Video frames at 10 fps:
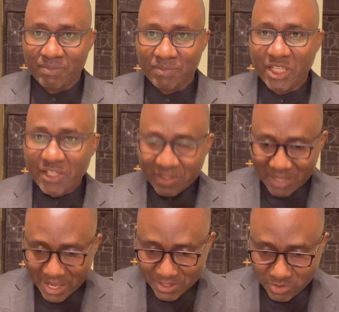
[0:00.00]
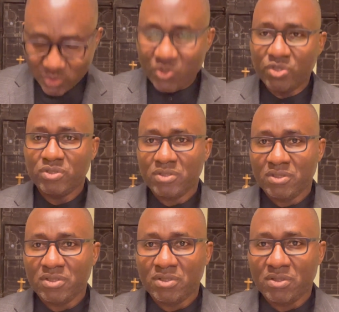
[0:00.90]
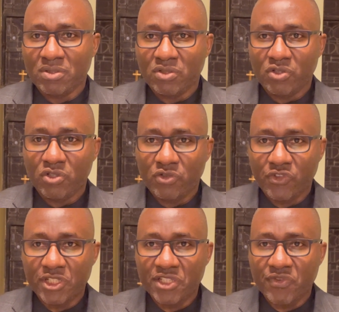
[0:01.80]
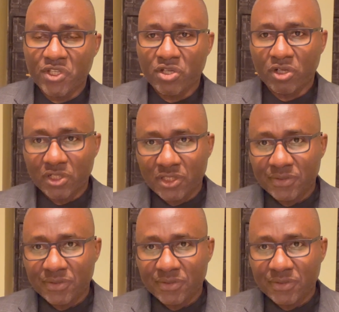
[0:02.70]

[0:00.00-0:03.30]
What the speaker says: didn't I do for this vineyard?